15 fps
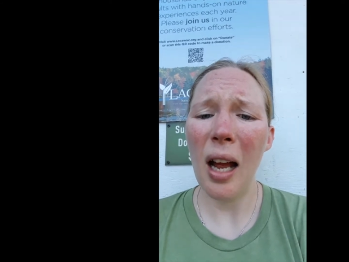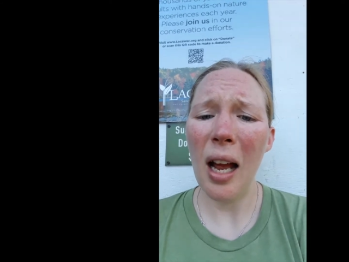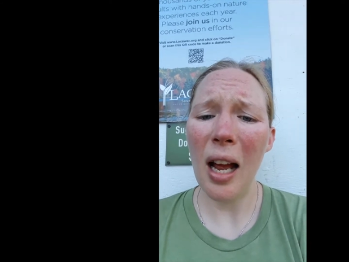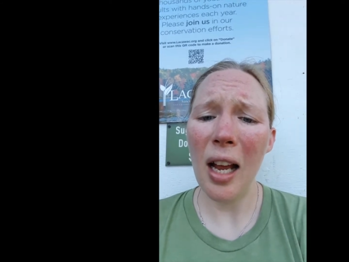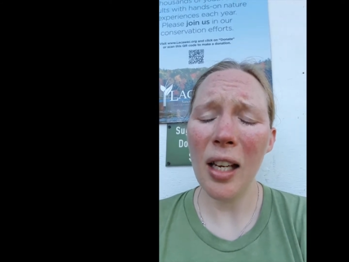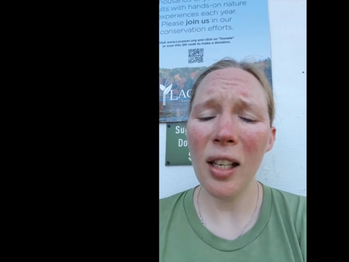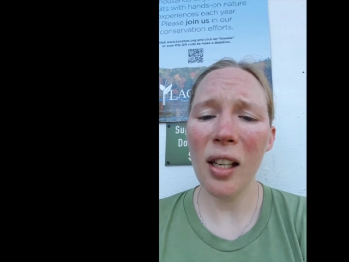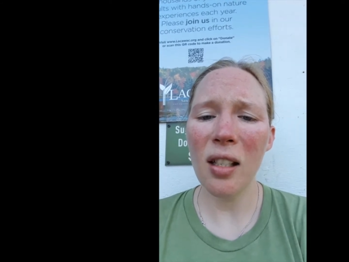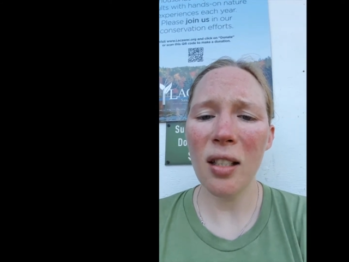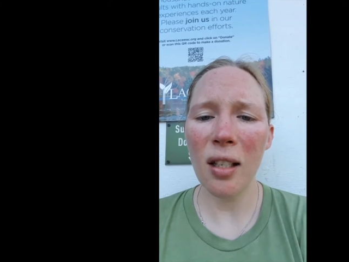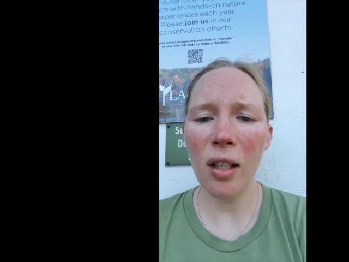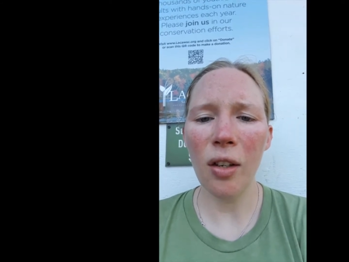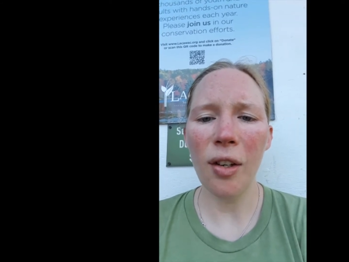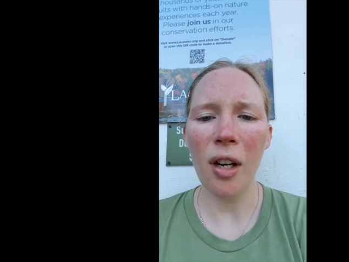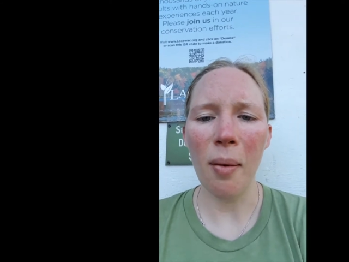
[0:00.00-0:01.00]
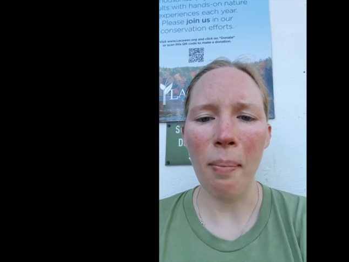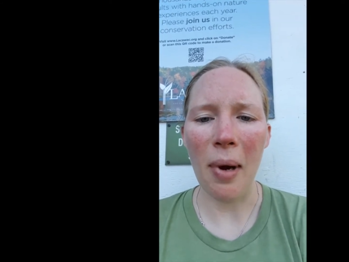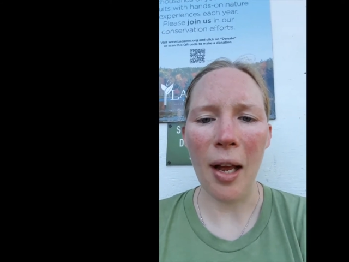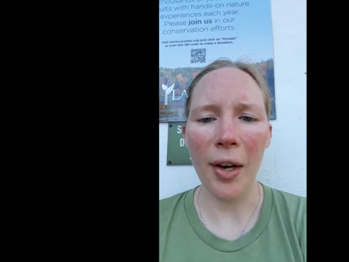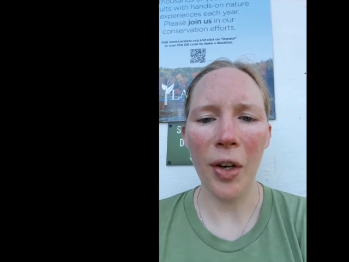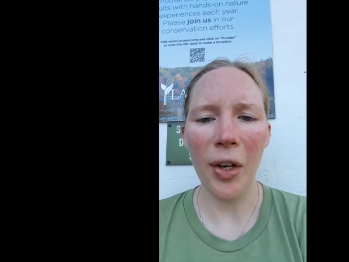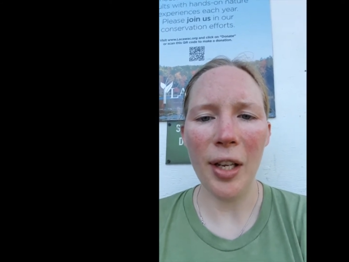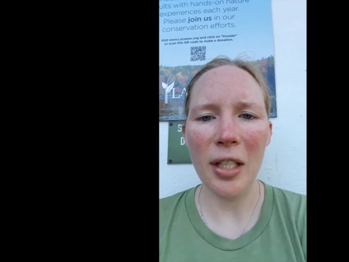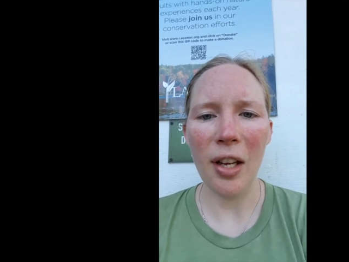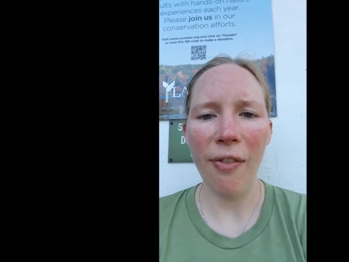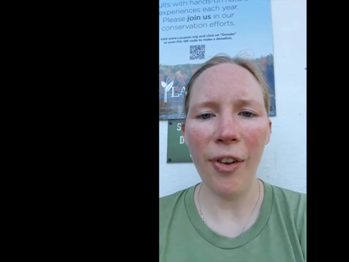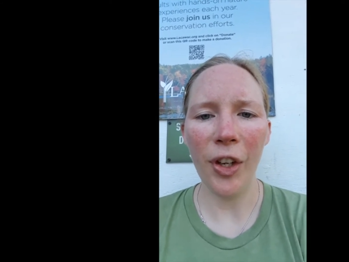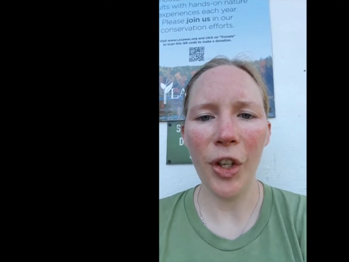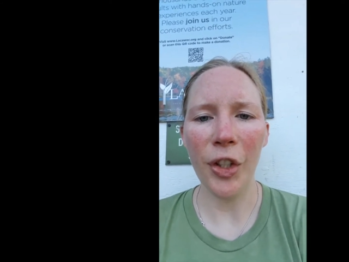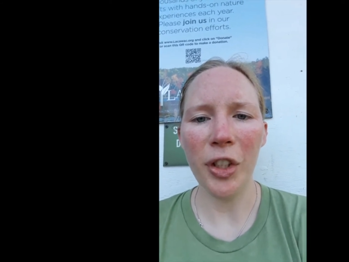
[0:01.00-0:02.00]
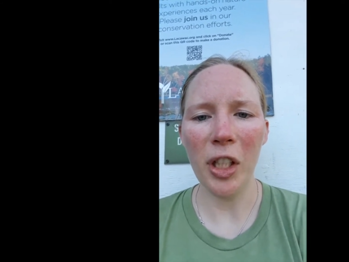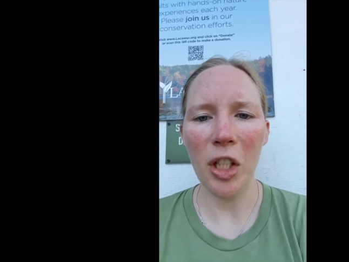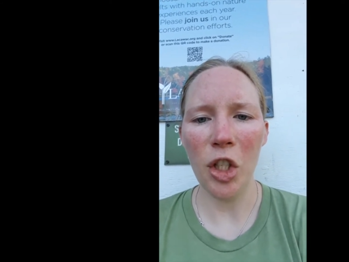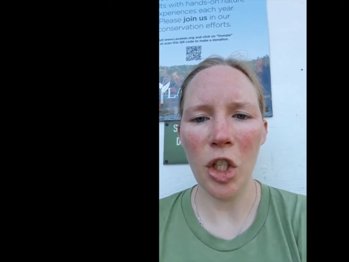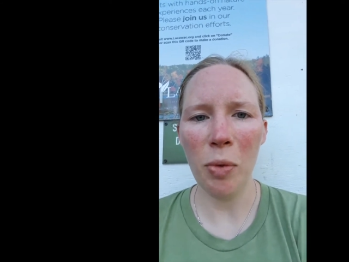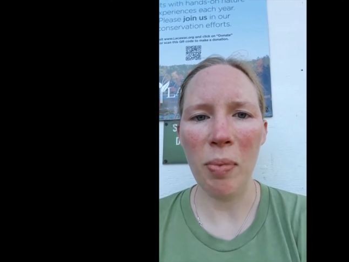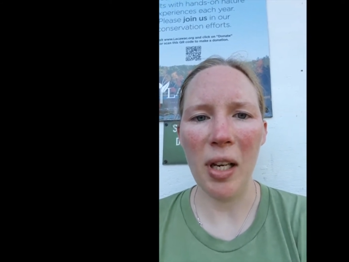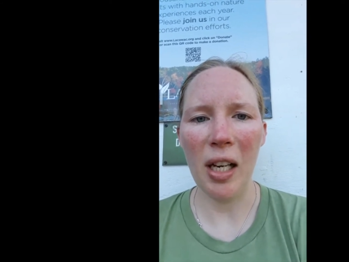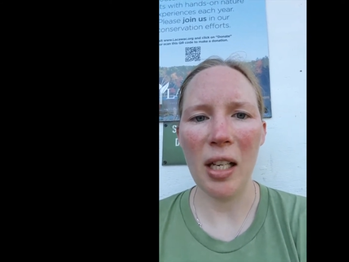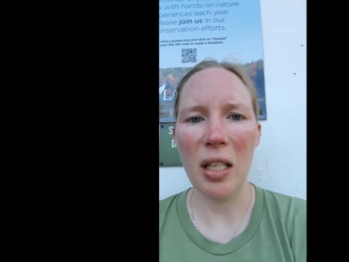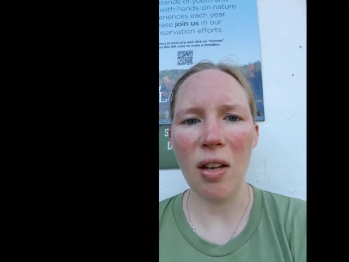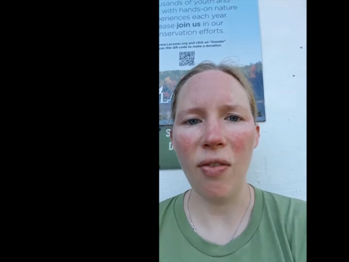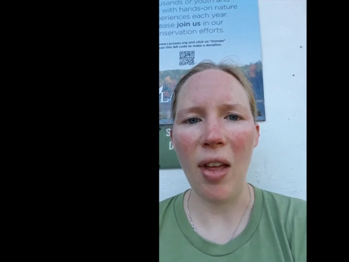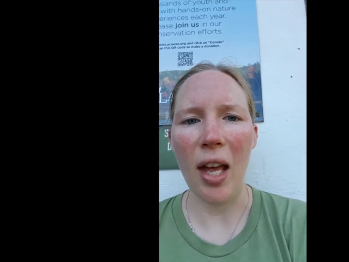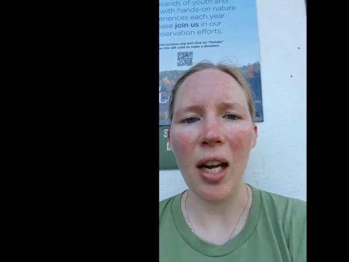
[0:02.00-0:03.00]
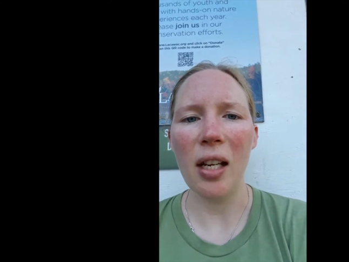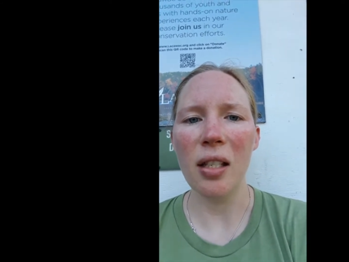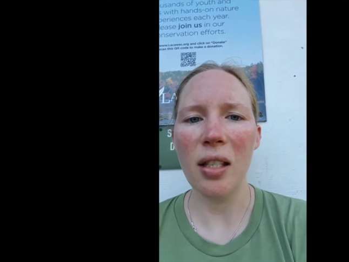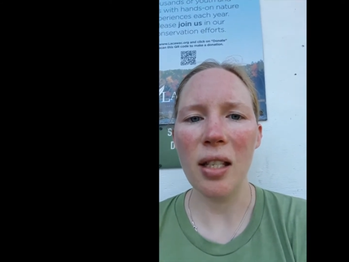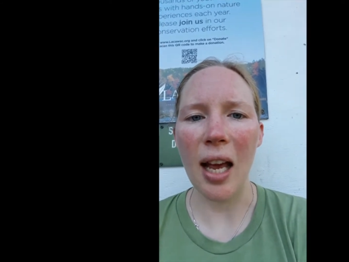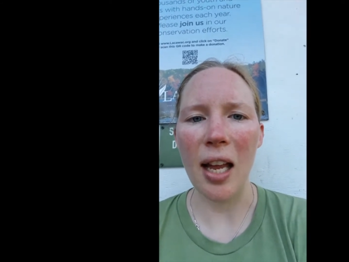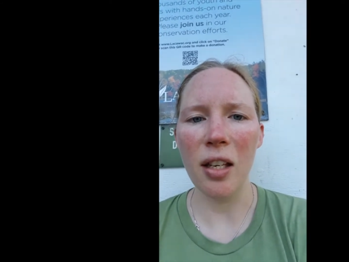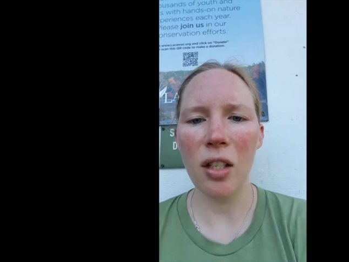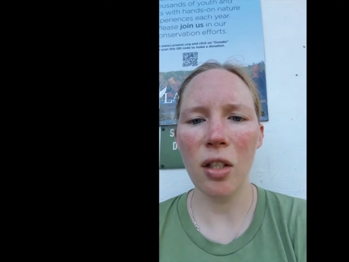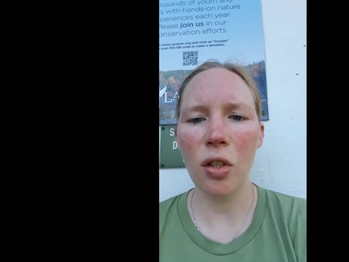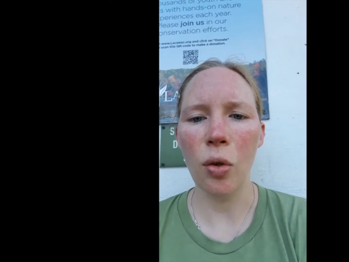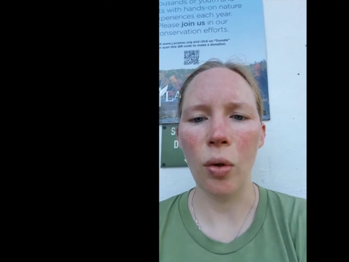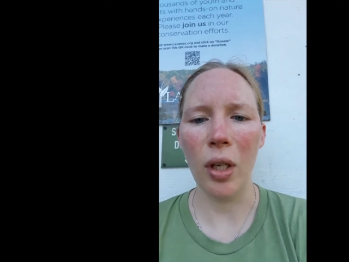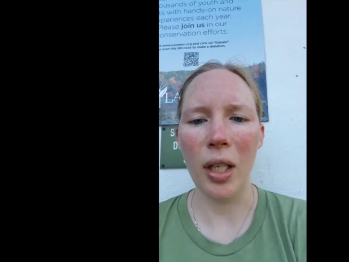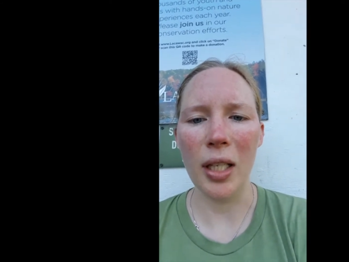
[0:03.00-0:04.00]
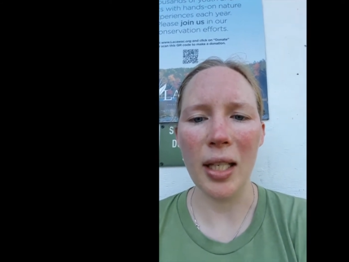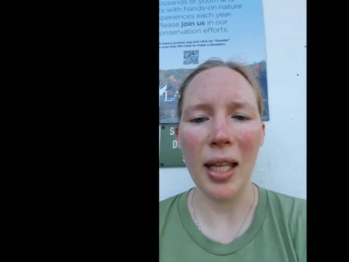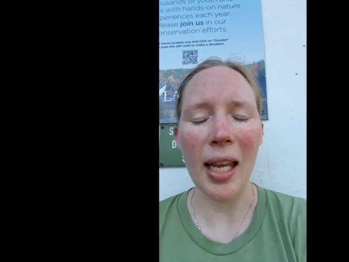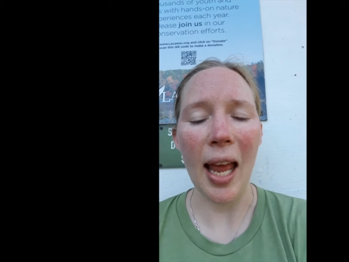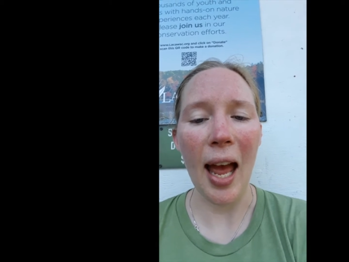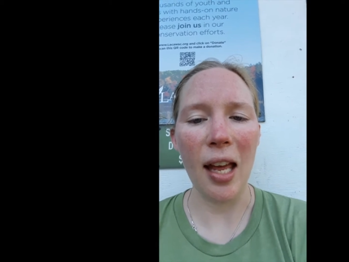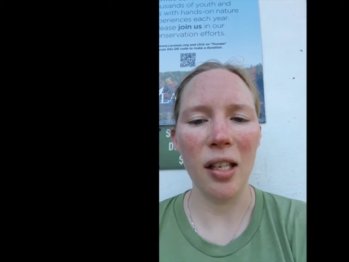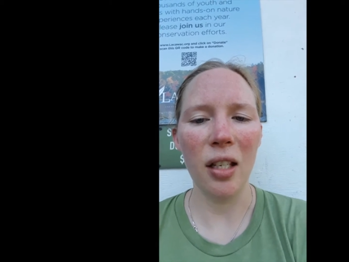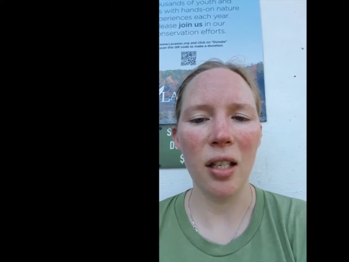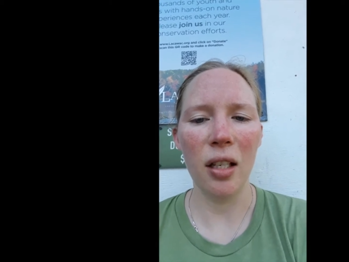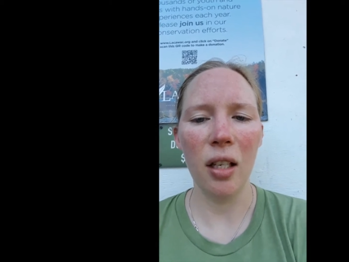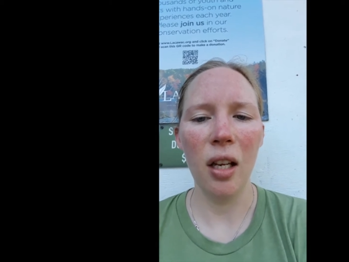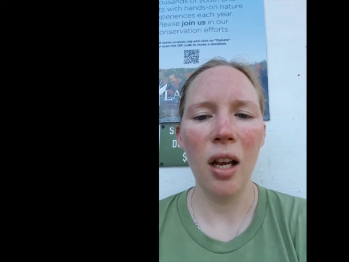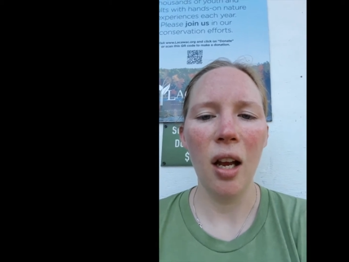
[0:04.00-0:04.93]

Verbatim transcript: I'd consider it a moderate difficulty just because of that ascent towards the end